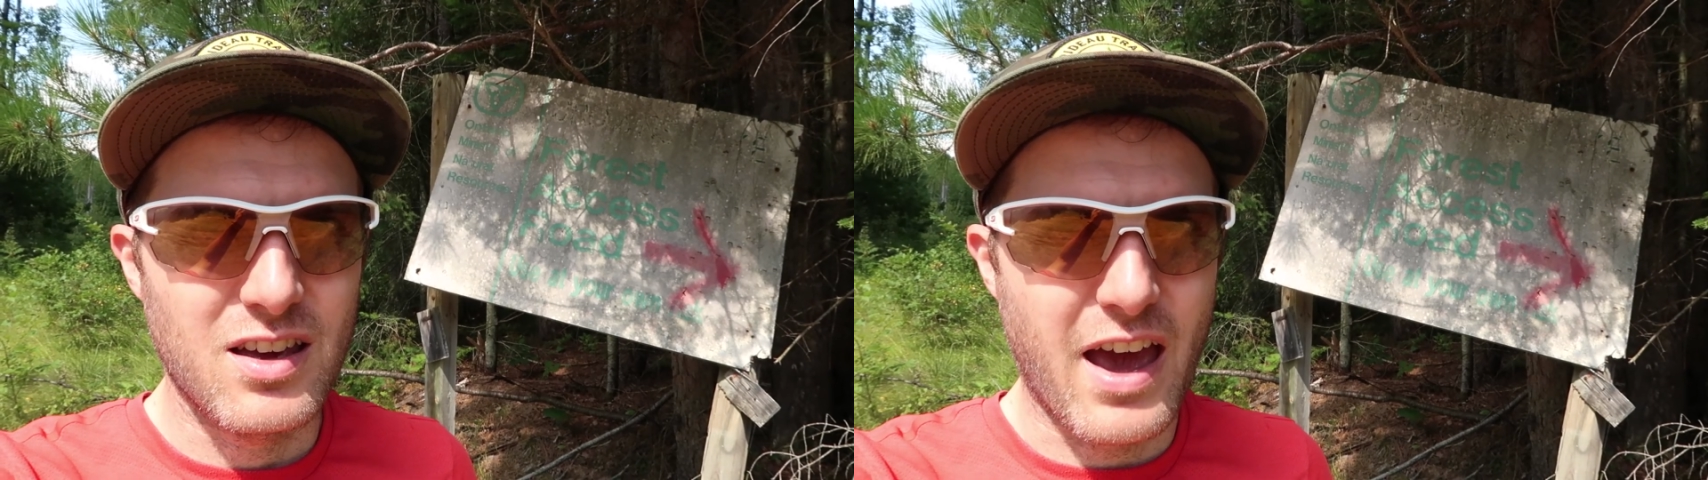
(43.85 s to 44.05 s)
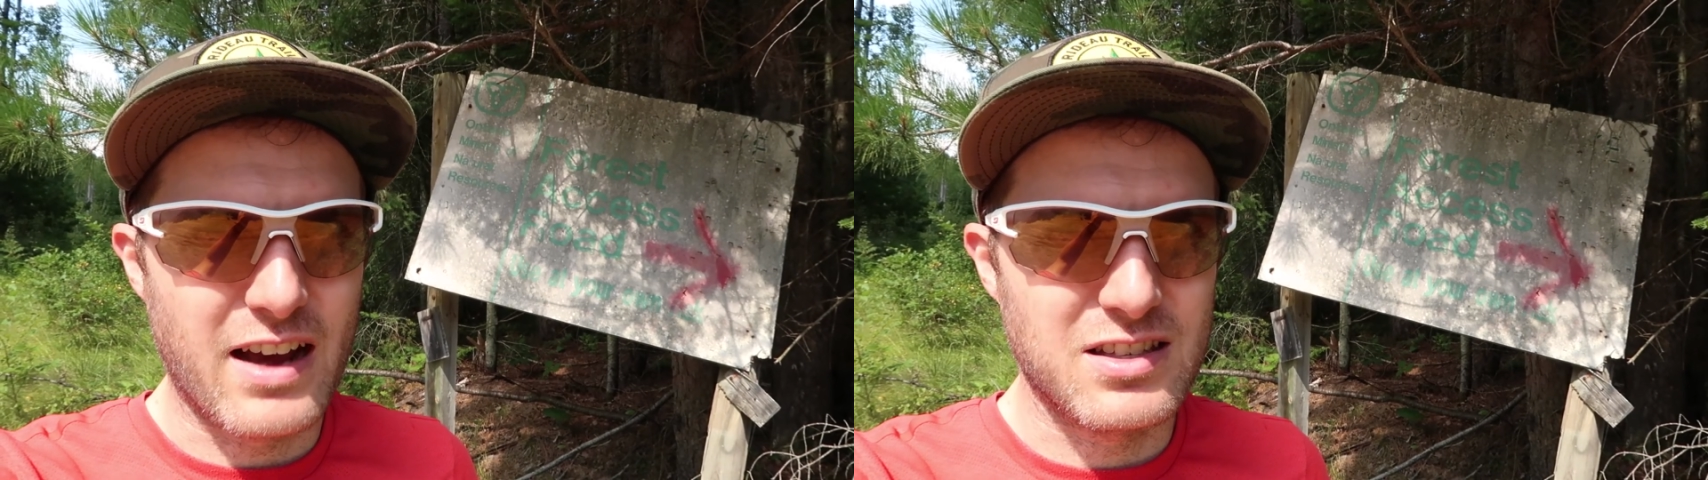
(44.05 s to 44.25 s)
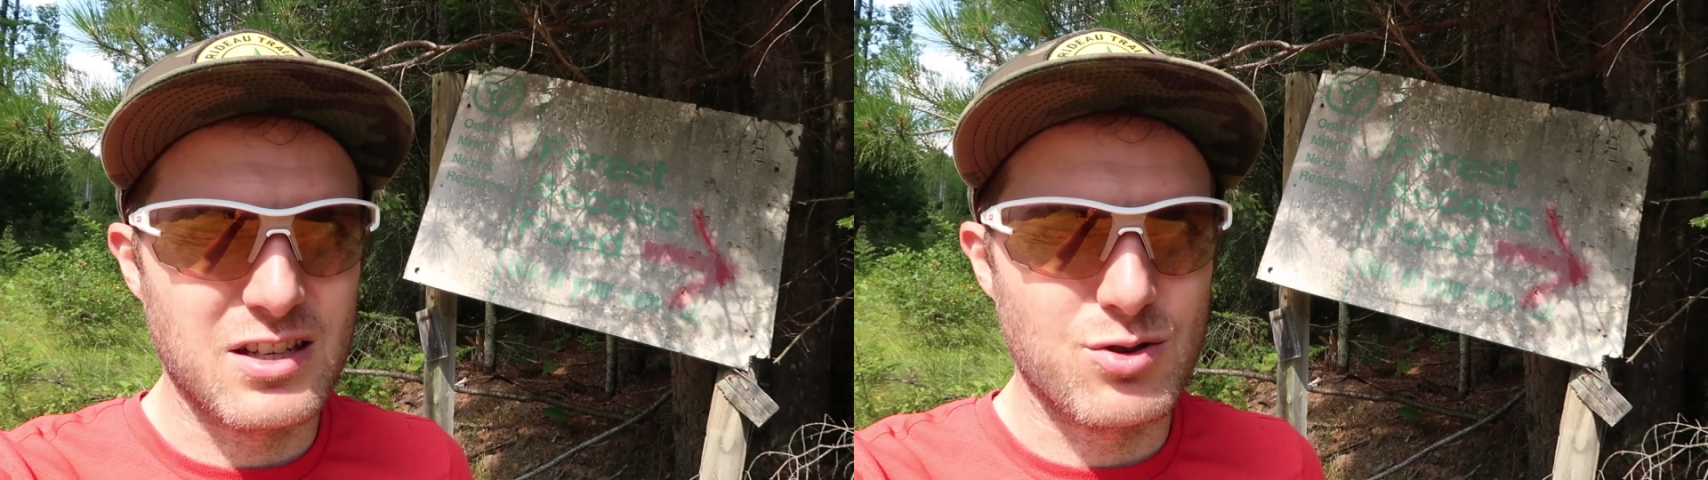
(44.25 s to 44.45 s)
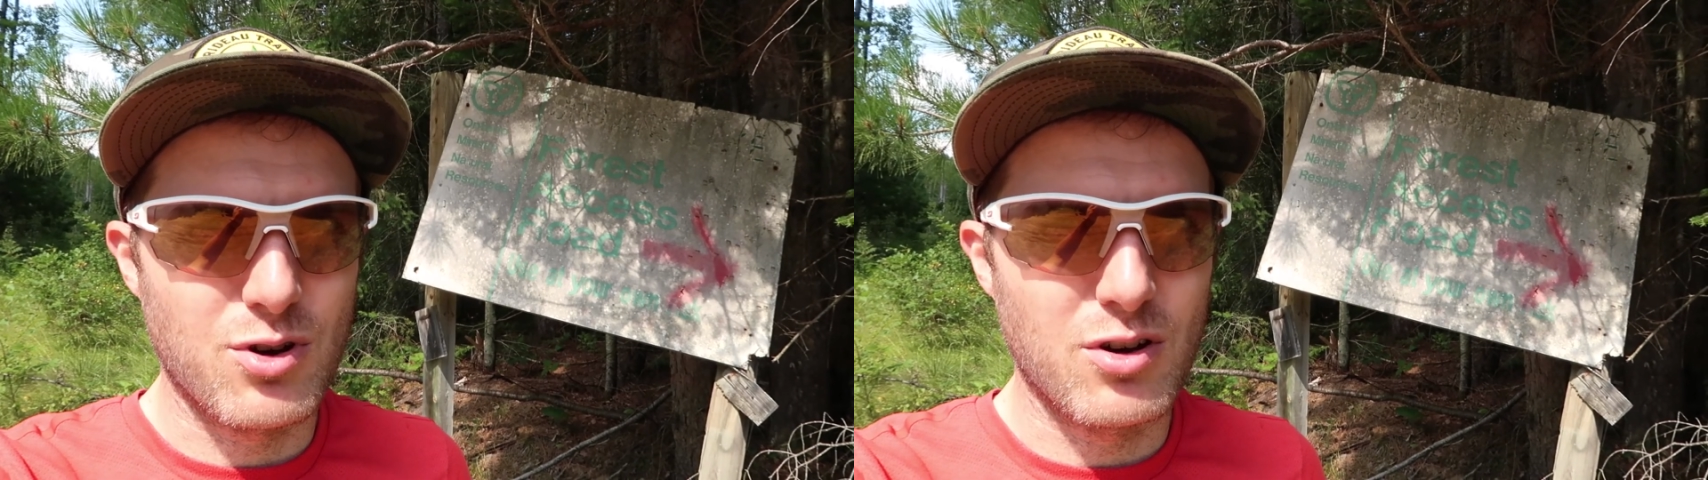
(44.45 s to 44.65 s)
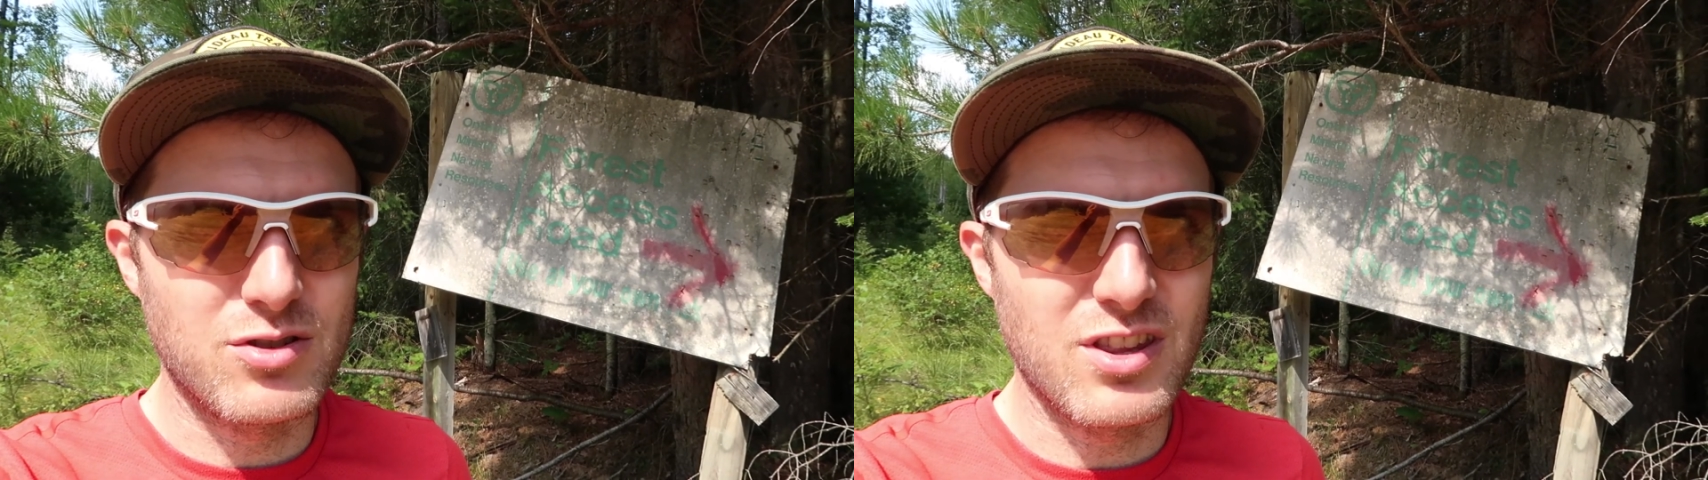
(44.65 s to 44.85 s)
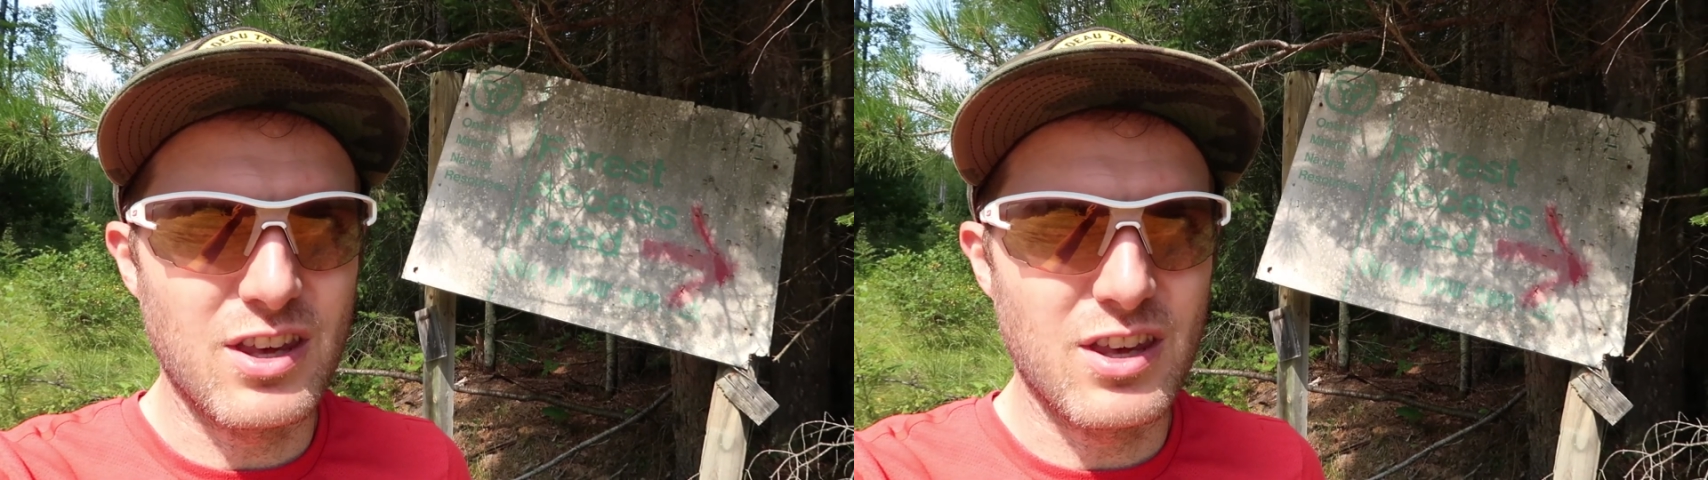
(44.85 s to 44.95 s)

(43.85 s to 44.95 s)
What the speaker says: access road to